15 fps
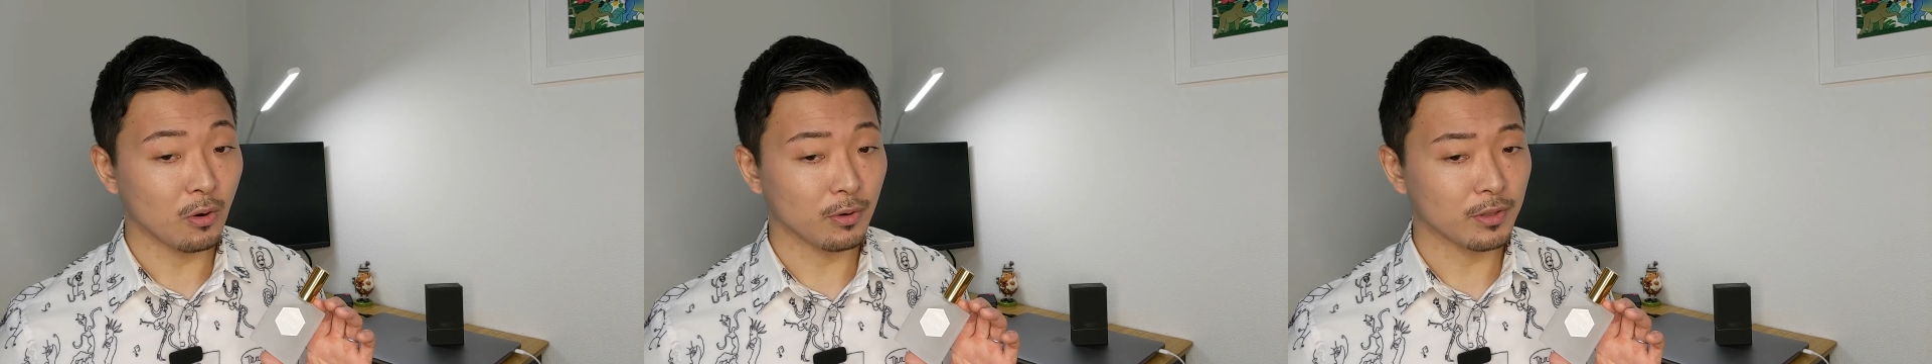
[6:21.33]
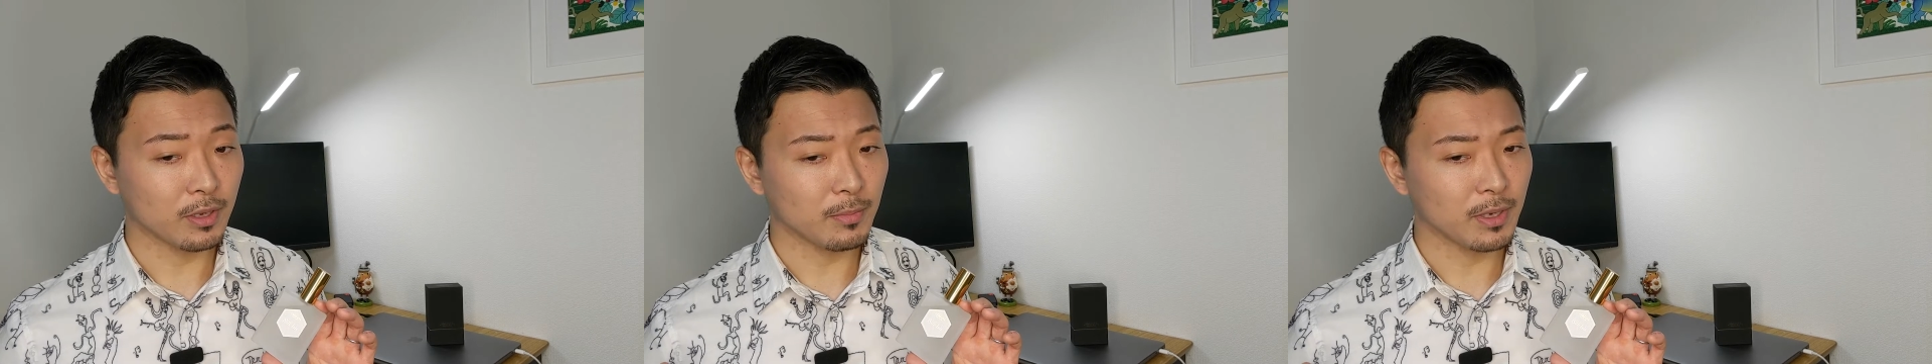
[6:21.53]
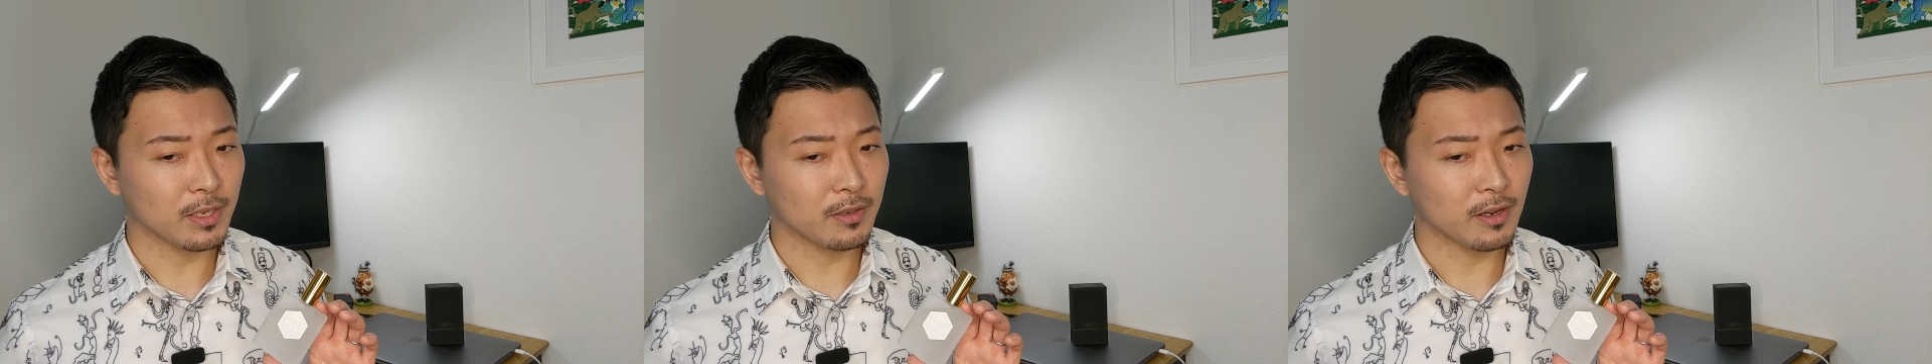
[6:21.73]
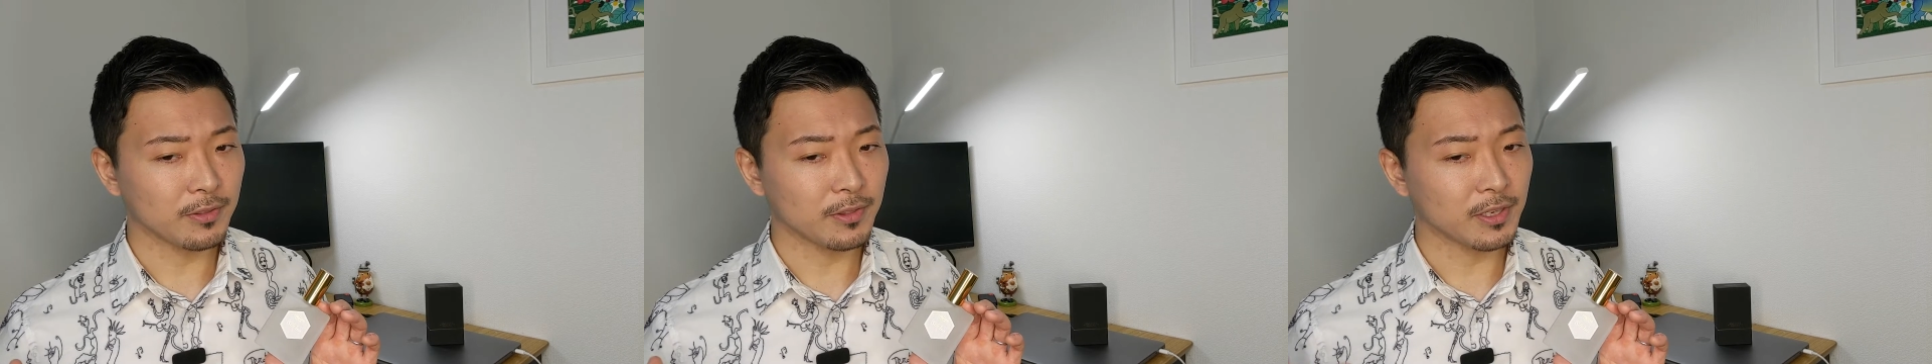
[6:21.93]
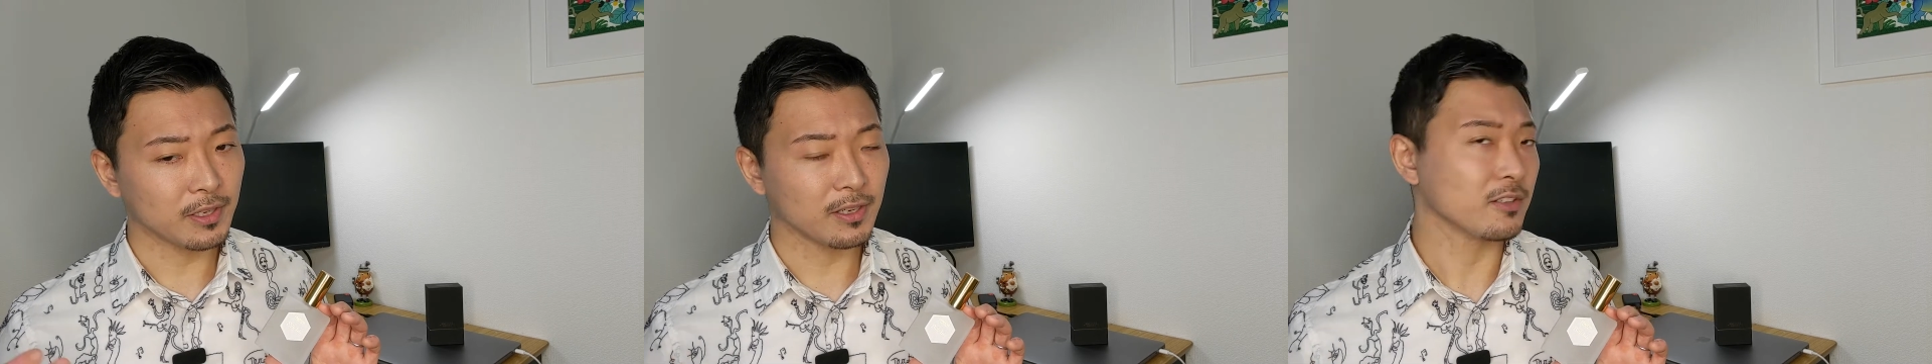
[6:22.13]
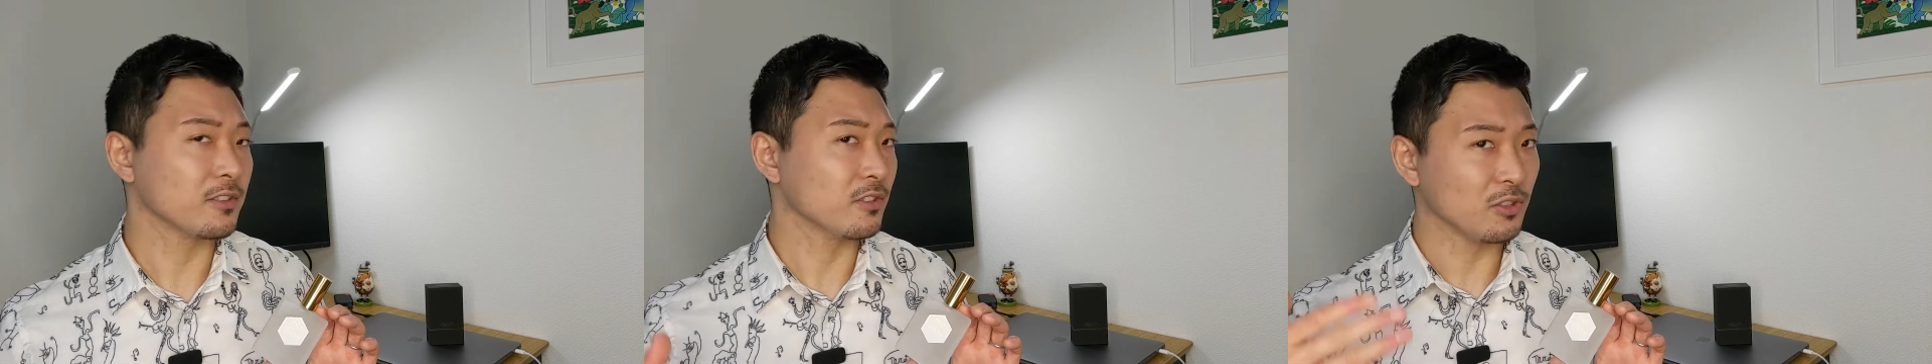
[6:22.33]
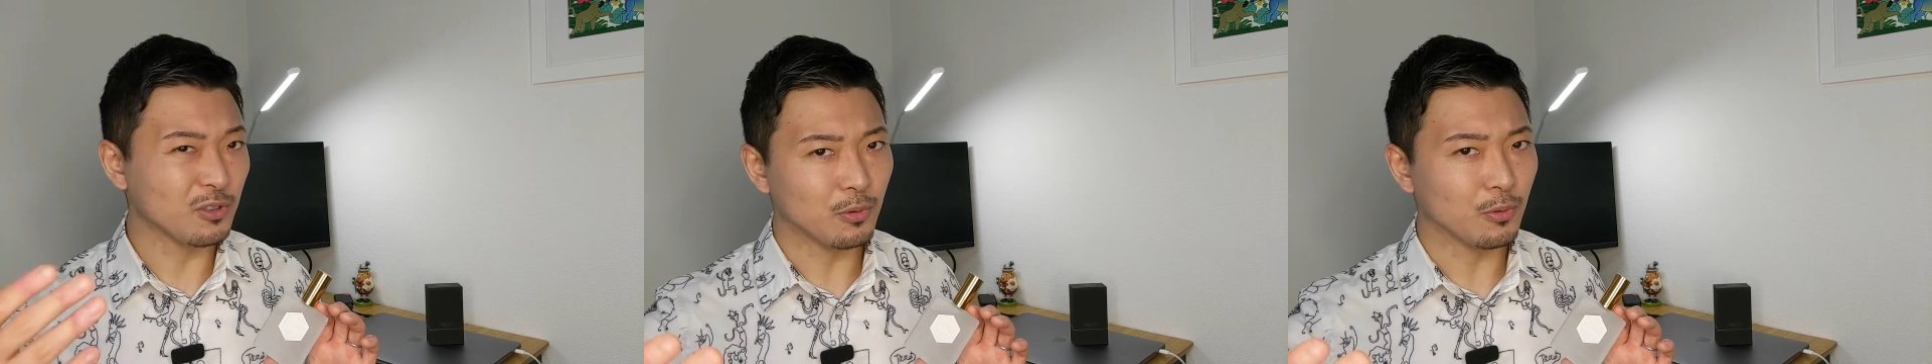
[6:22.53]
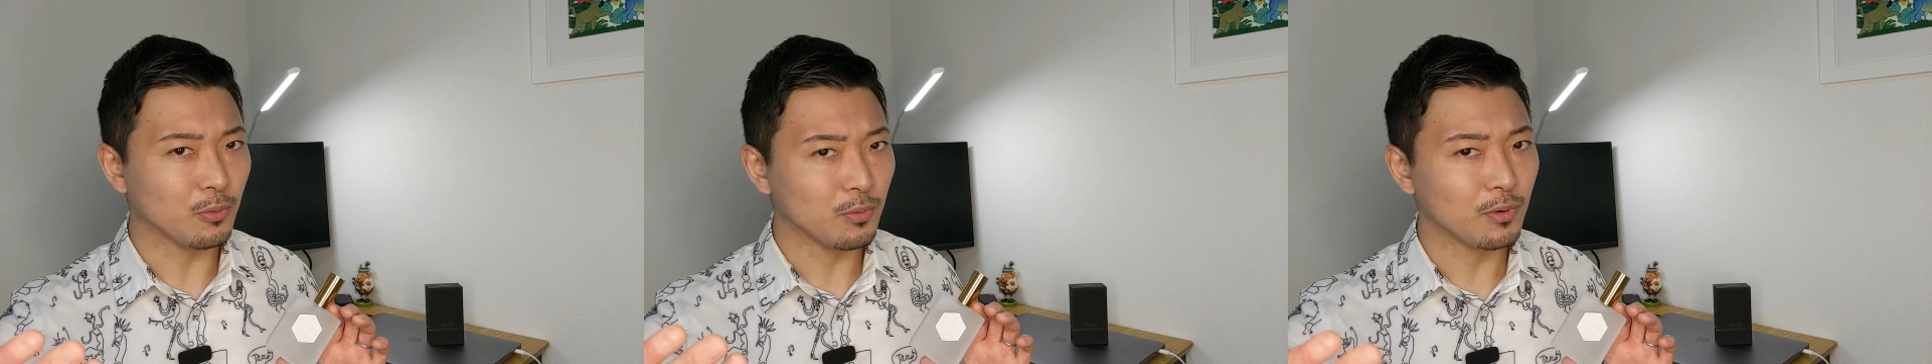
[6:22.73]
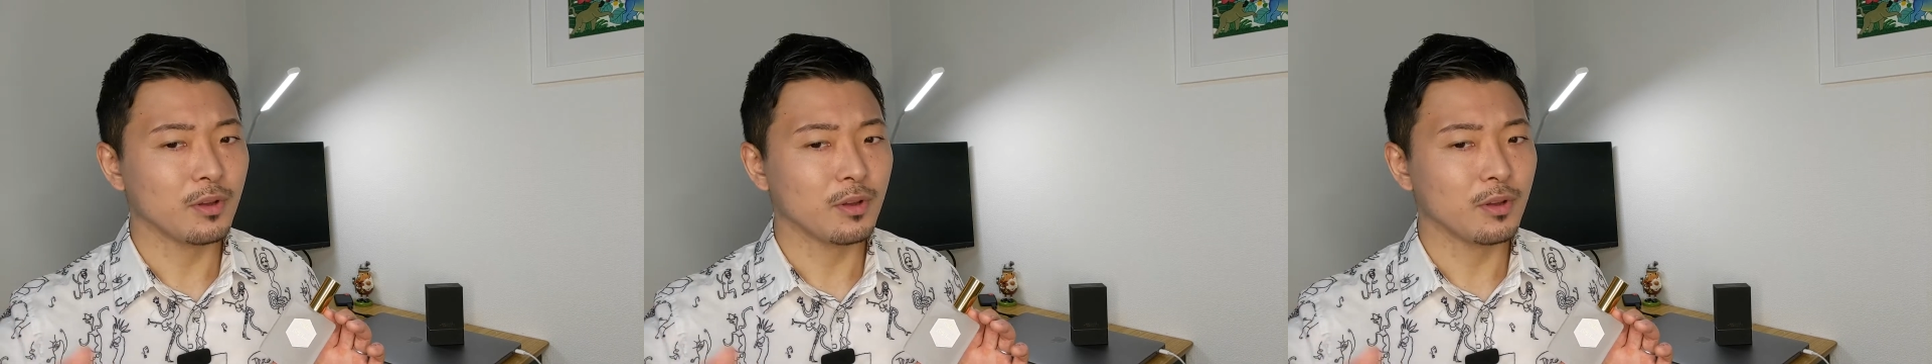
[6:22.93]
or they may not think it is you.